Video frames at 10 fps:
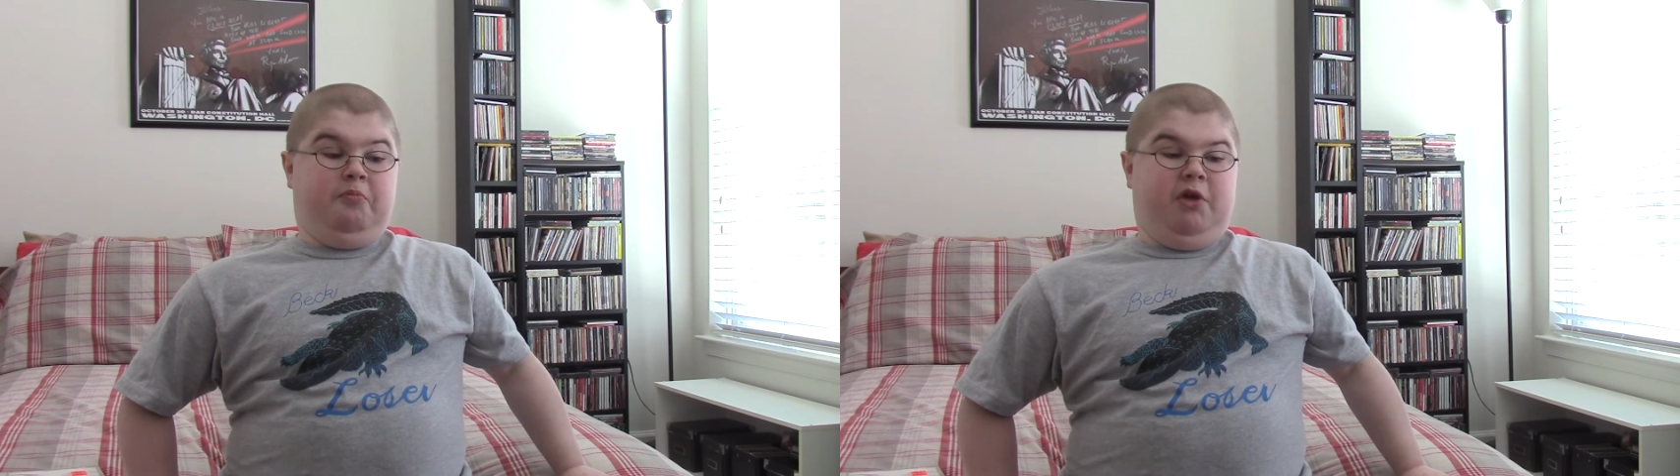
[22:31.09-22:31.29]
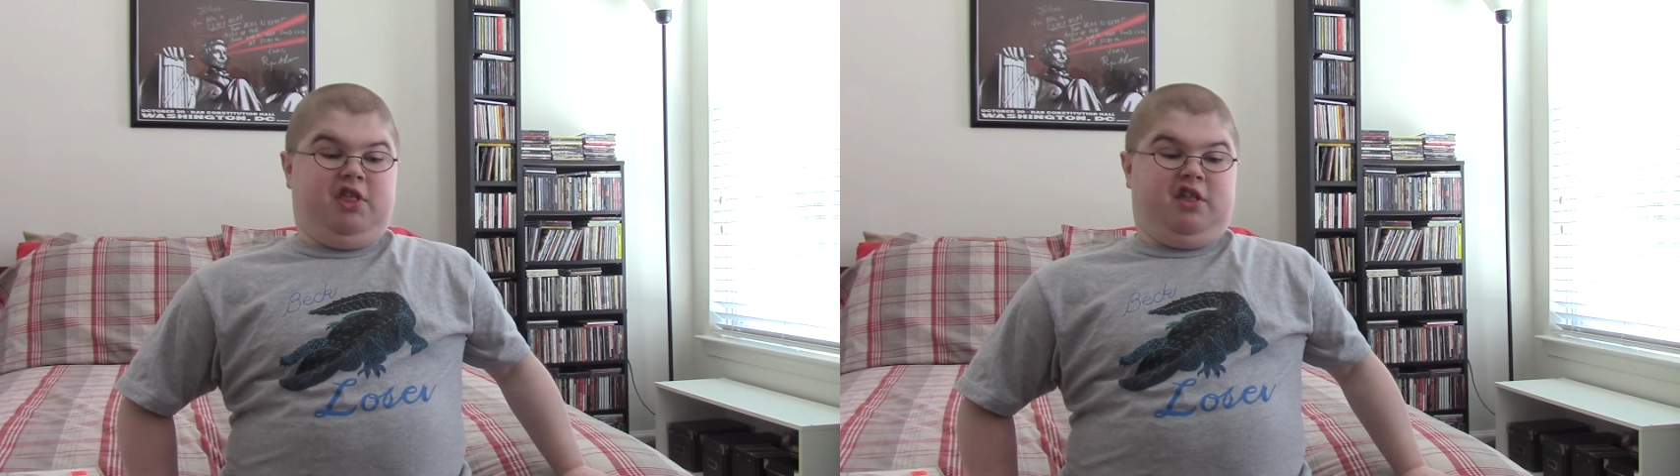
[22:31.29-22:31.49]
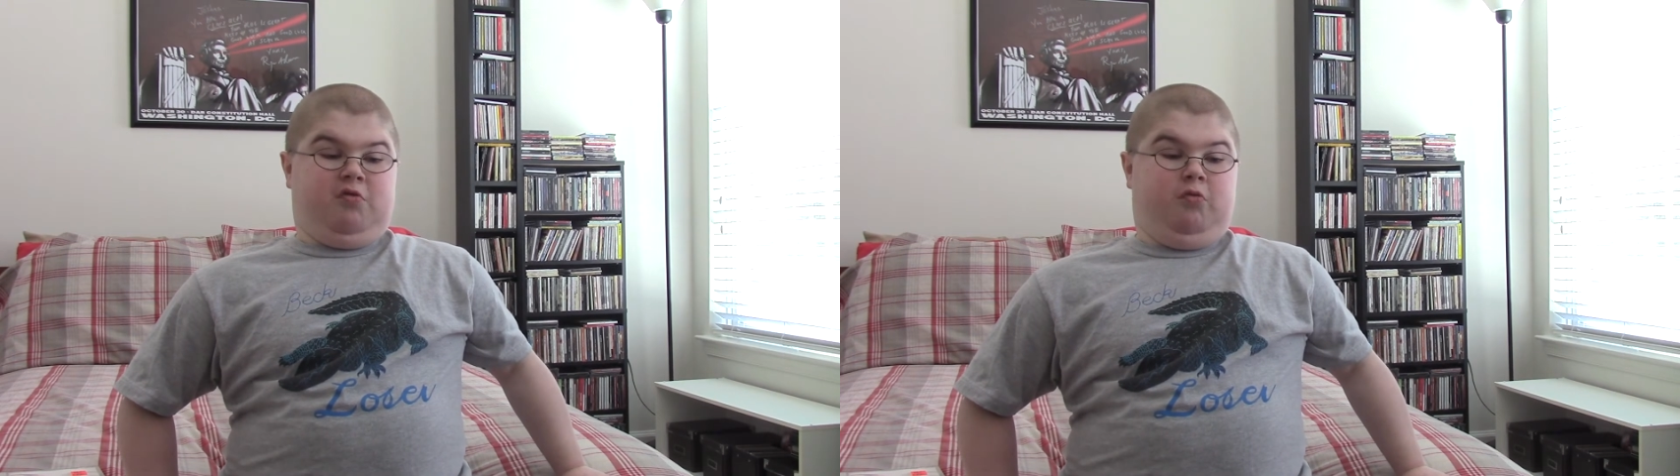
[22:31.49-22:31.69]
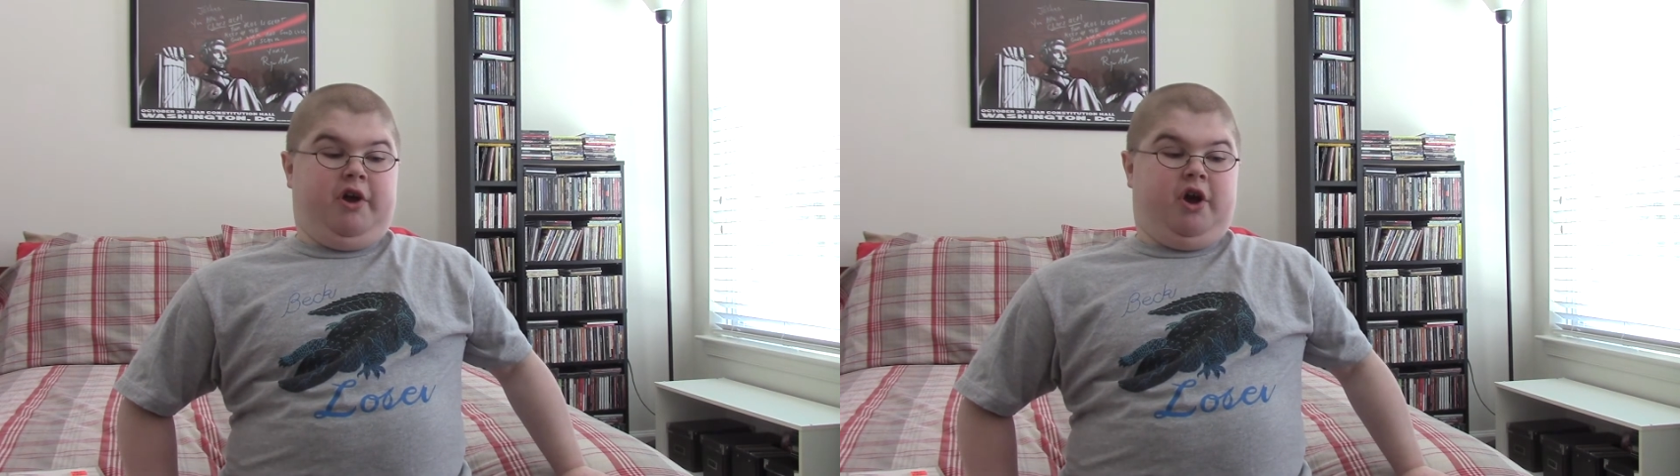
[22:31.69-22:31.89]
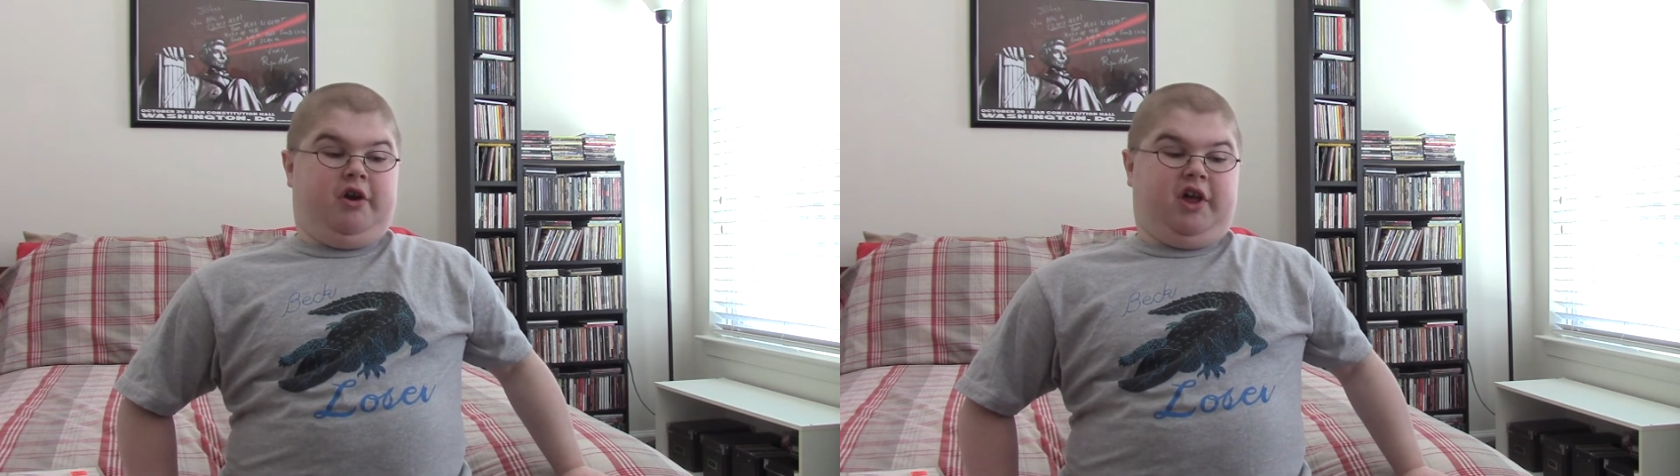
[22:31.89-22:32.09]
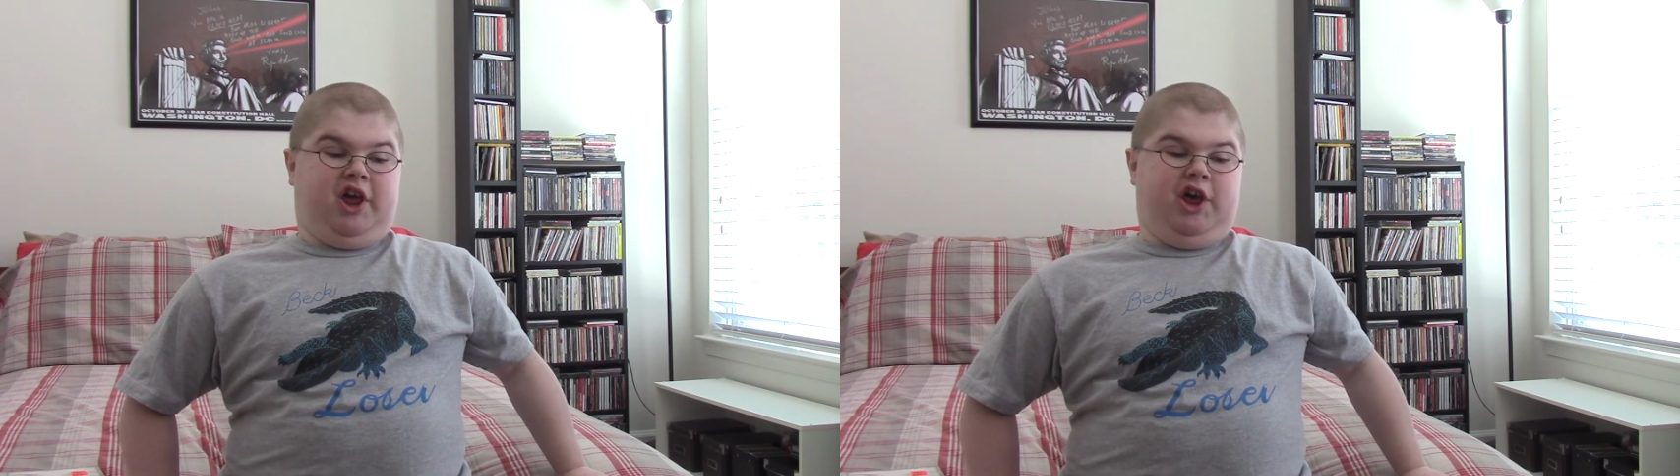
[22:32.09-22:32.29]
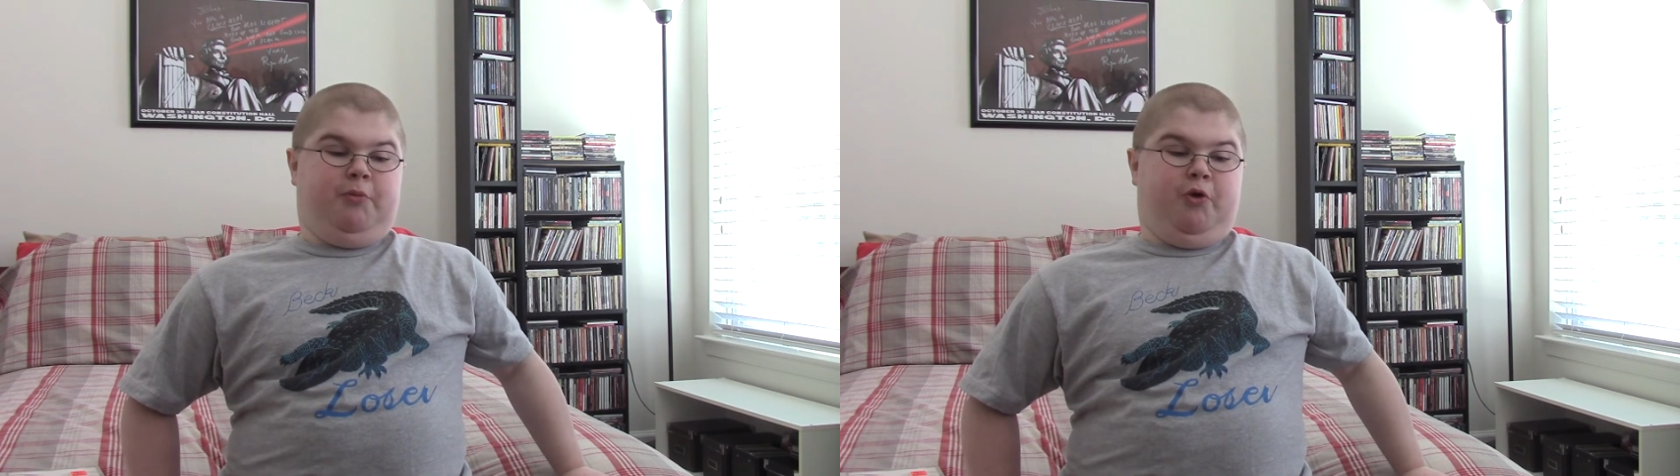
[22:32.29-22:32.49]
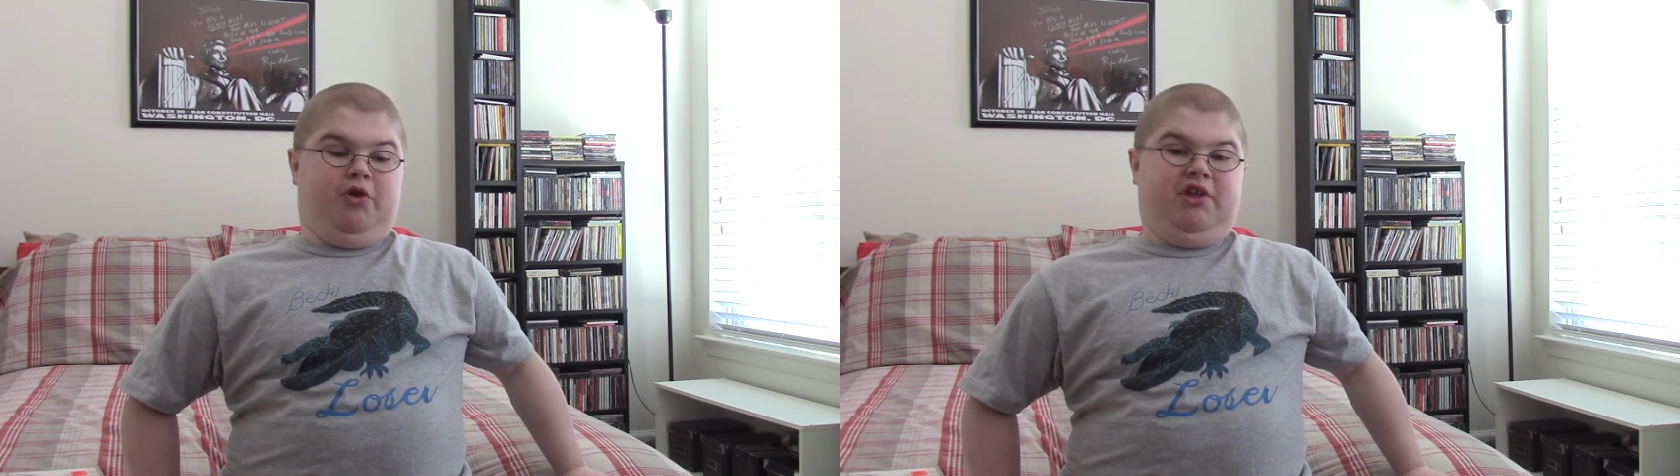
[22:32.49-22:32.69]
this weird keyboard